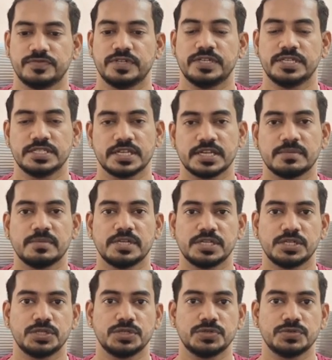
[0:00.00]
it is
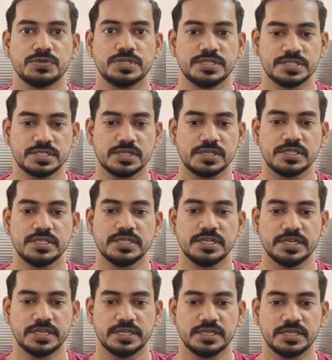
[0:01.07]
recommended to install the
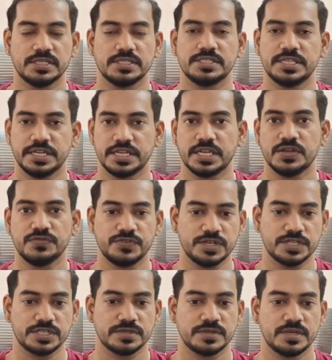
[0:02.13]
JDK
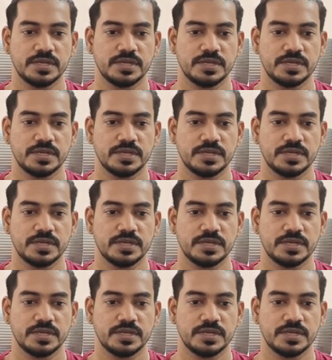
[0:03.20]
first.